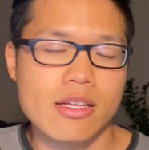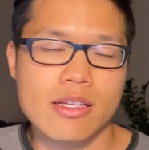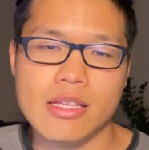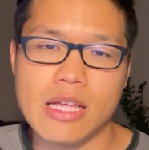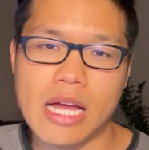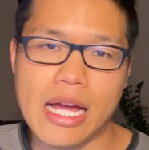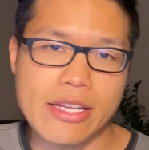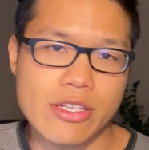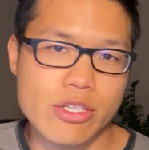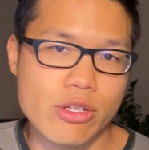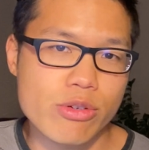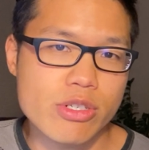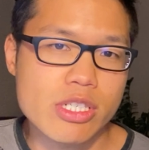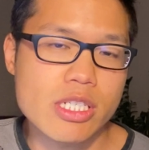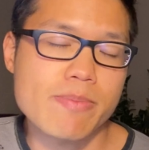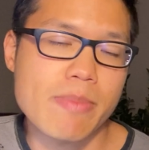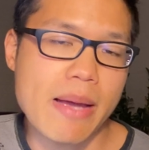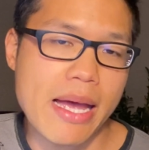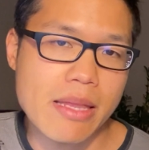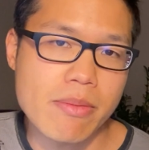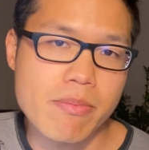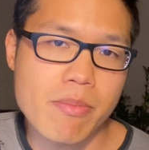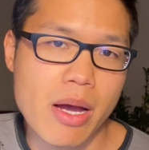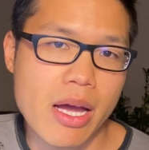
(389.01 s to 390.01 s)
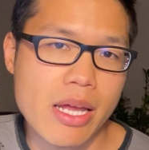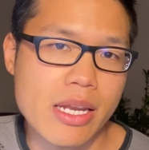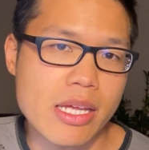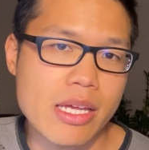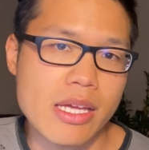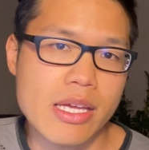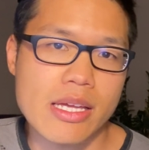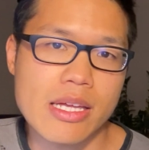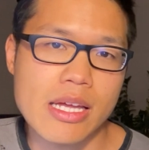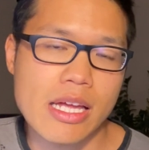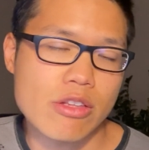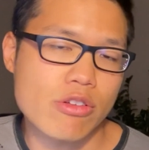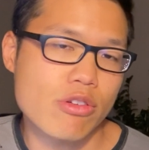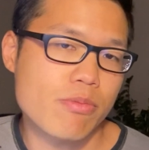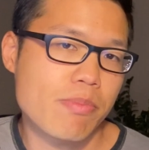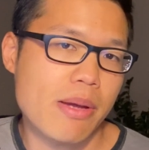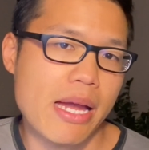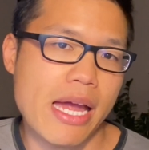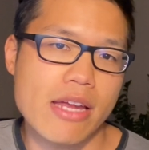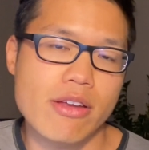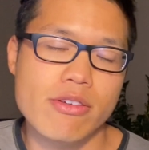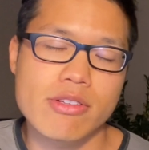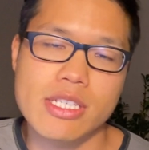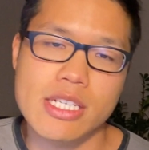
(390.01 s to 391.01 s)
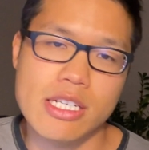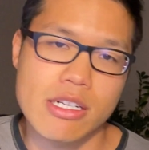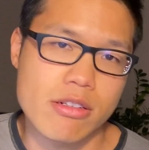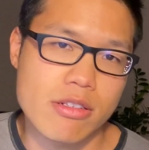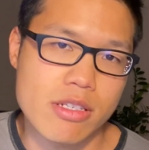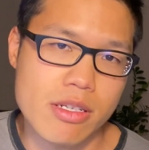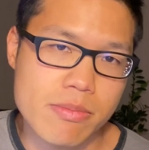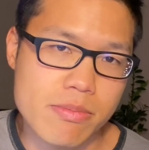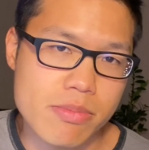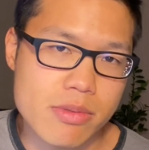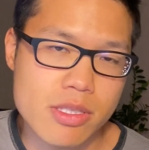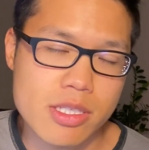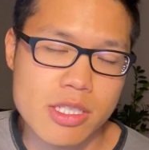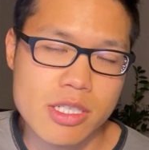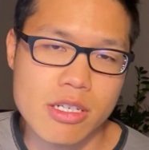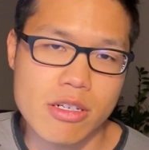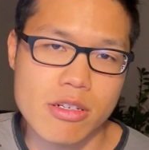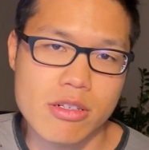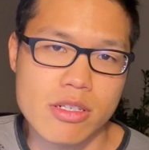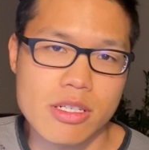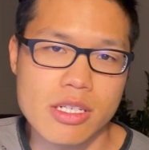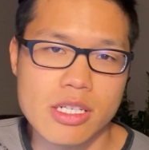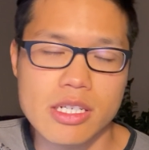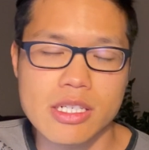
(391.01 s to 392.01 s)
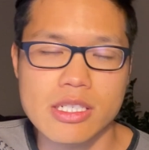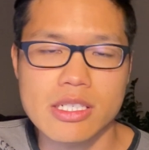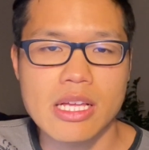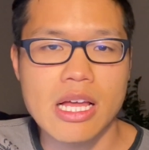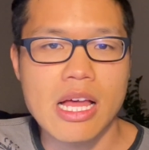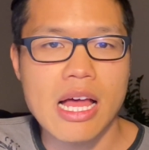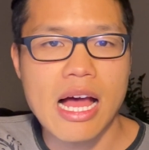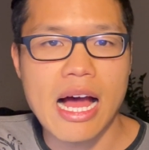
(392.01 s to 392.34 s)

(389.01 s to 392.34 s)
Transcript: I do spend money, I do pay utilities,